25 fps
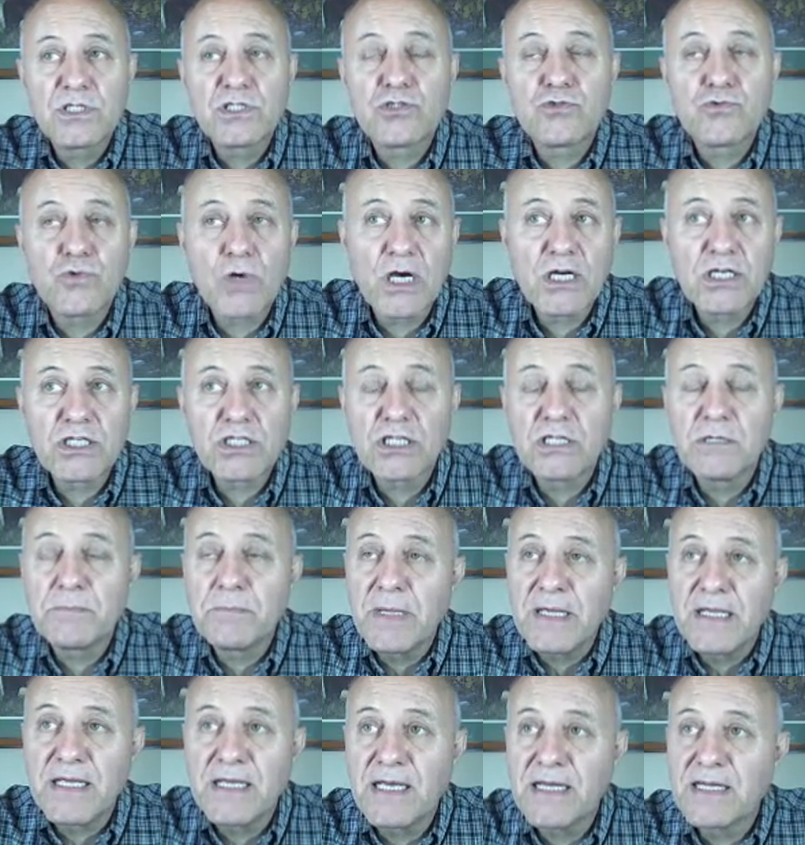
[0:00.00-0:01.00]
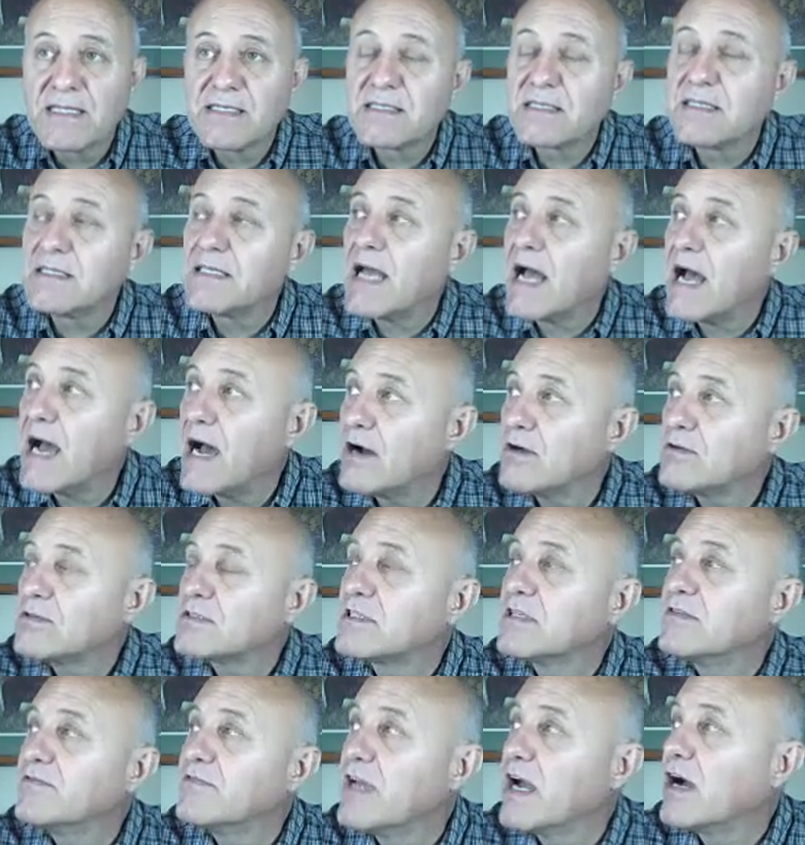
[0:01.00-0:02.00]
Destruction begins in the
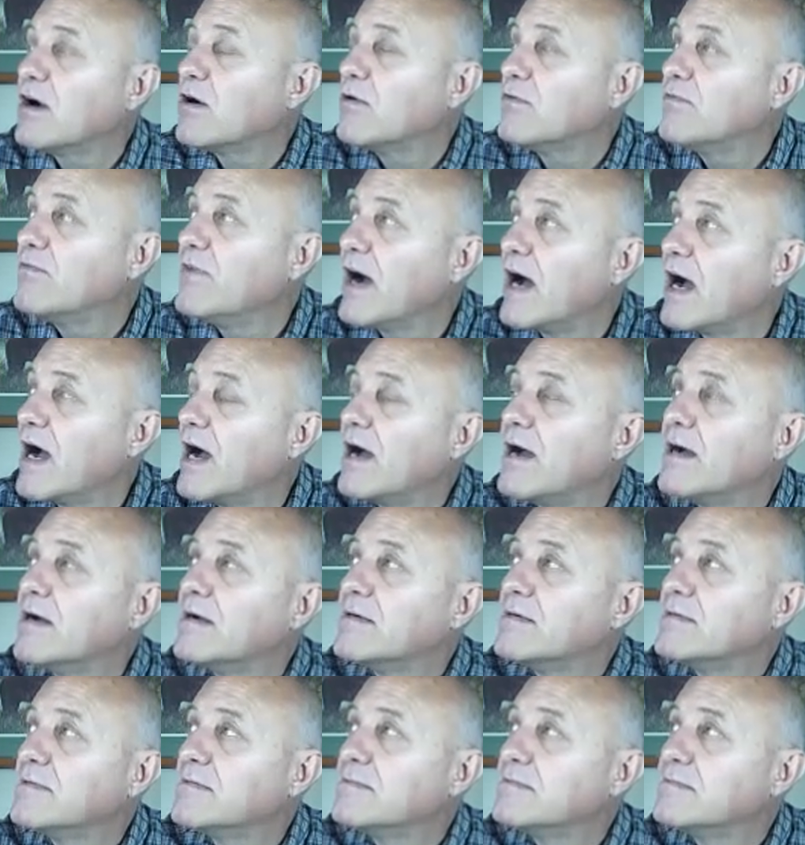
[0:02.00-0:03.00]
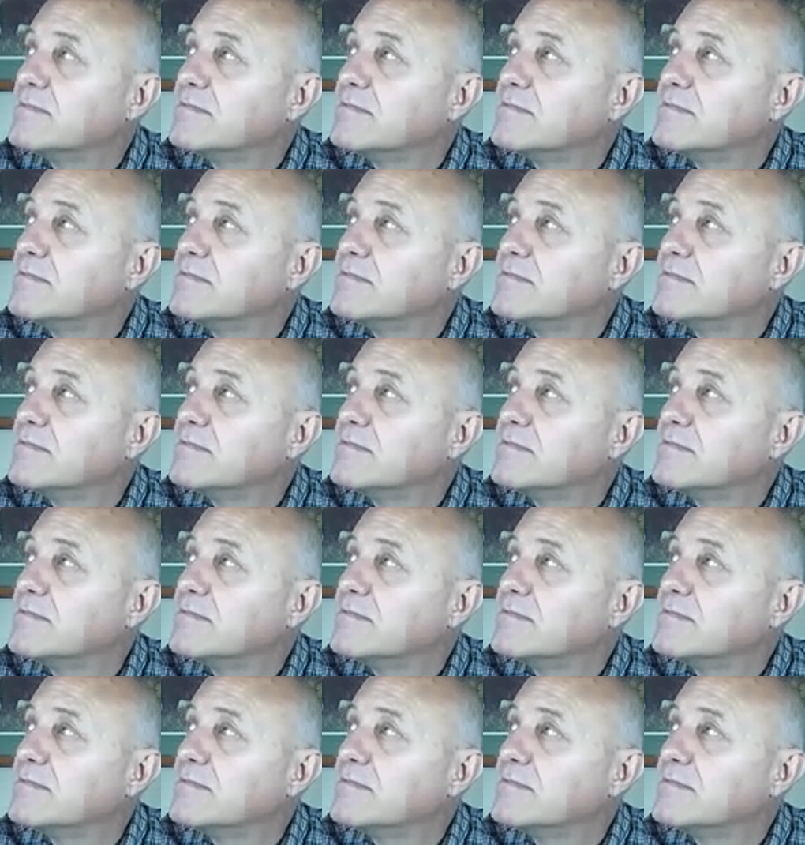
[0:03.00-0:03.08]
house of Yahovah.